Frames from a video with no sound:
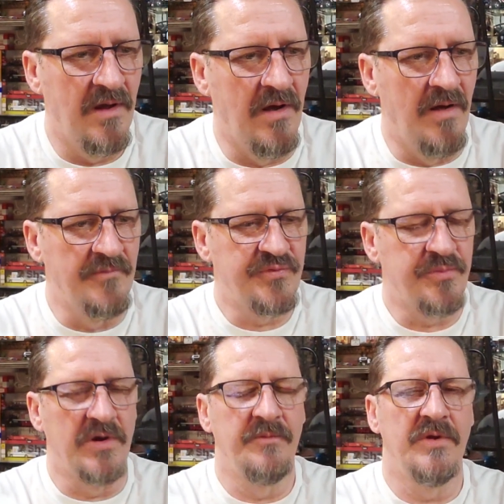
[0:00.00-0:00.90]
Um,
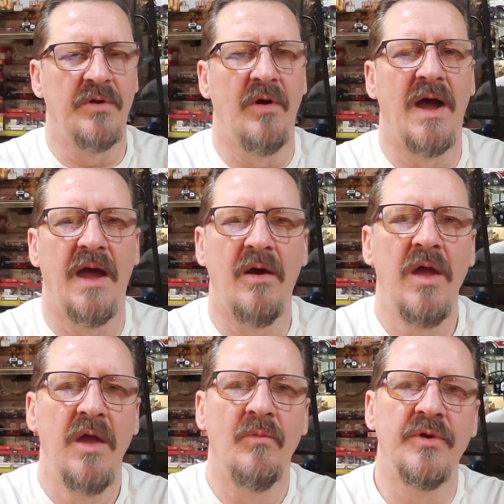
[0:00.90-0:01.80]
Springfield, Ohio.
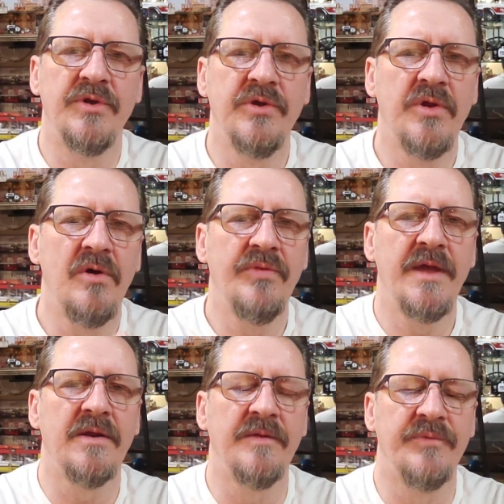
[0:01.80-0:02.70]
Well, do you know
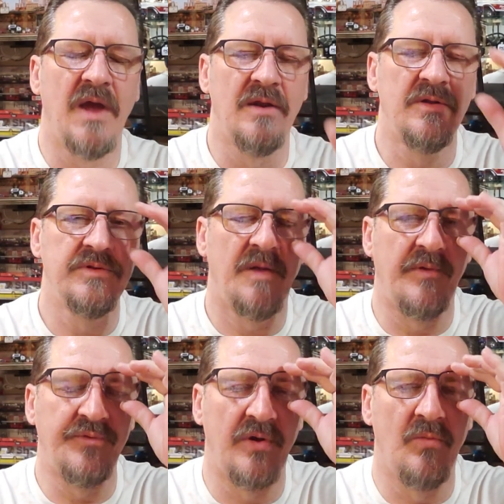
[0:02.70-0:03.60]
that if you, I looked up,
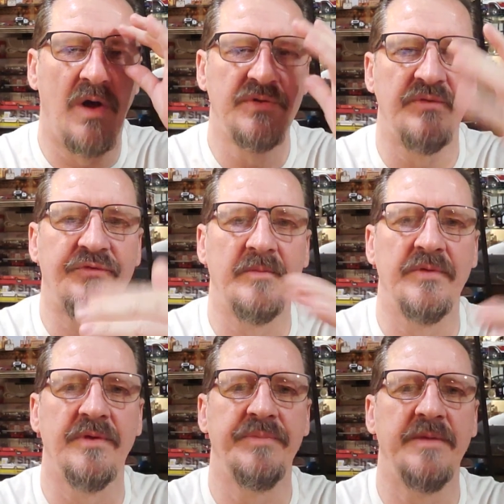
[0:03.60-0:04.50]
I started watching some
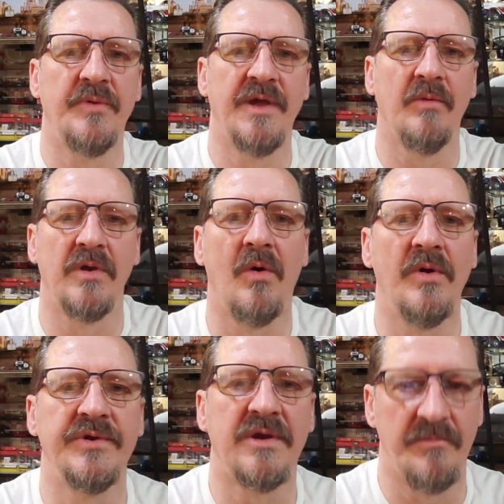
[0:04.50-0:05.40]
of the people that were
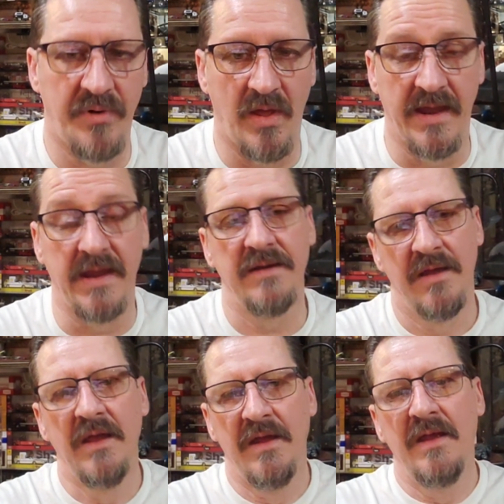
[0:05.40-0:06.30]
going to complain
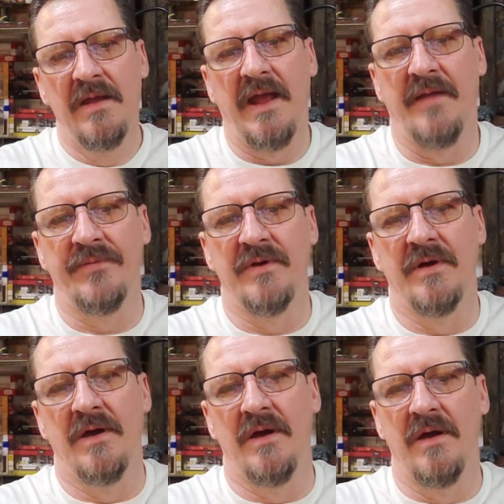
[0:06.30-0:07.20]
at the
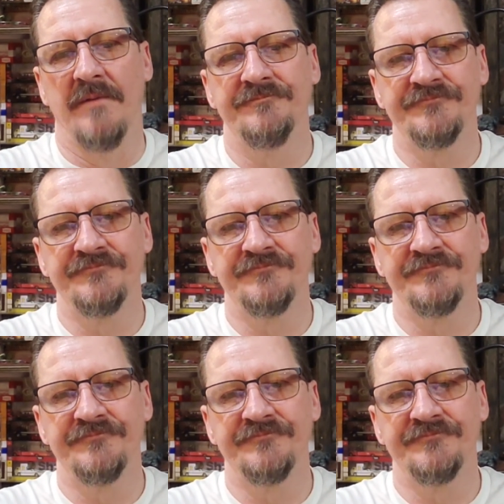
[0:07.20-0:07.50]
uh,